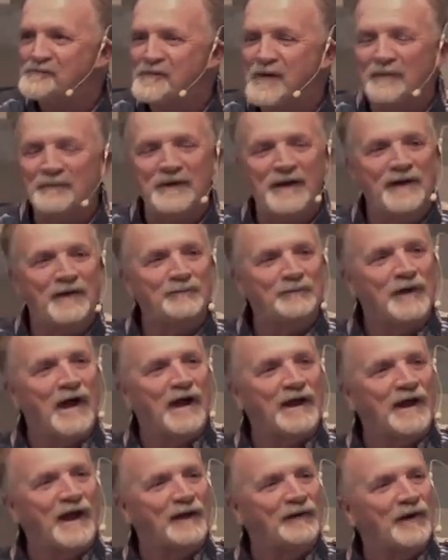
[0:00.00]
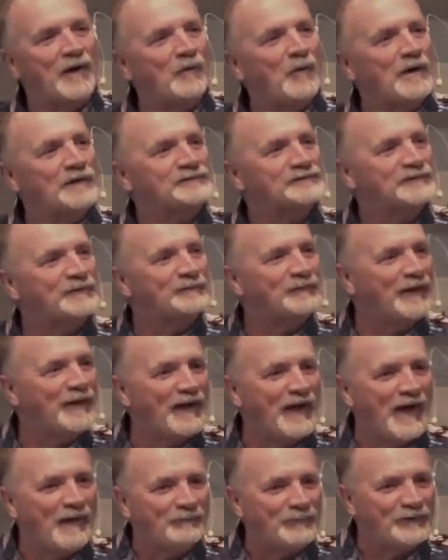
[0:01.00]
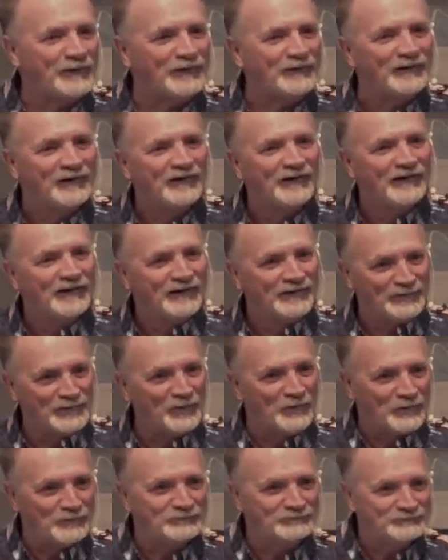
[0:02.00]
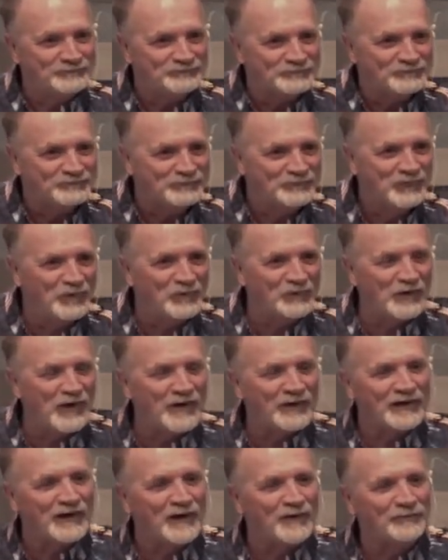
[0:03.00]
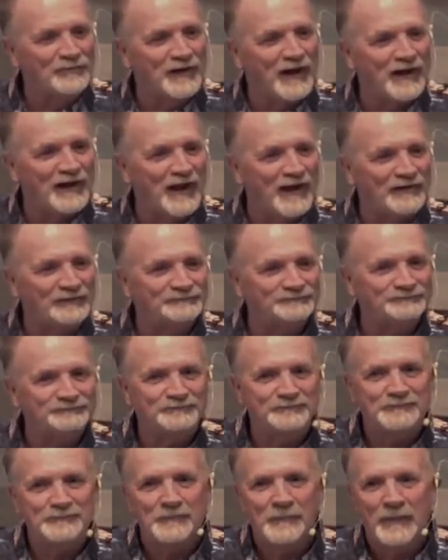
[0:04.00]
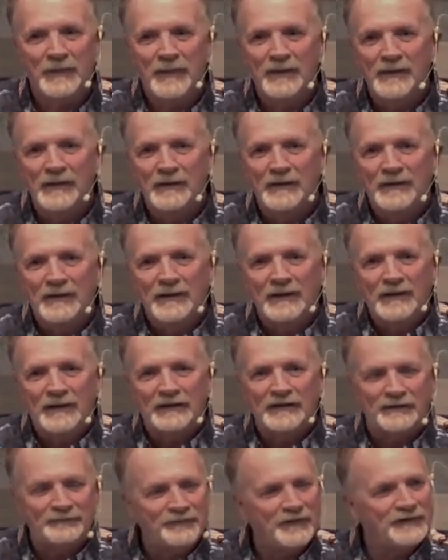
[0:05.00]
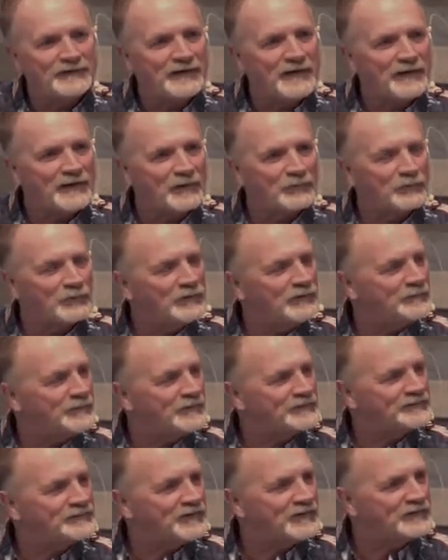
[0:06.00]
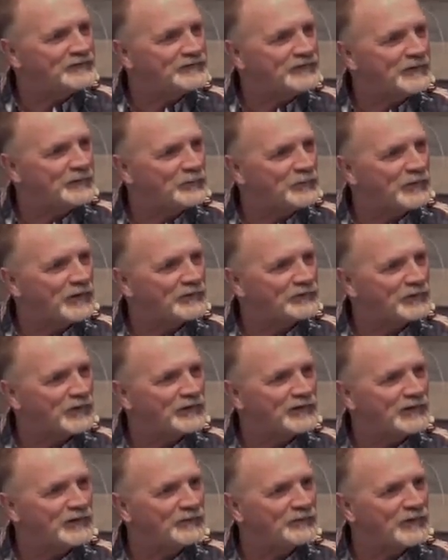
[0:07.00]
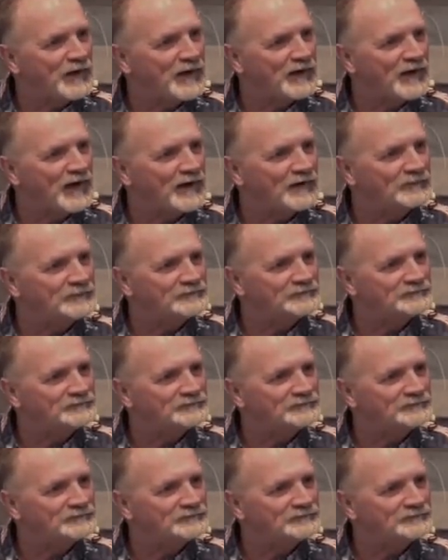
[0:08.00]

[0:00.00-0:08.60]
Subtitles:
I'm going to help God out. I want something. Go along and help God out. And I find out I really mess things up when I try to help God out.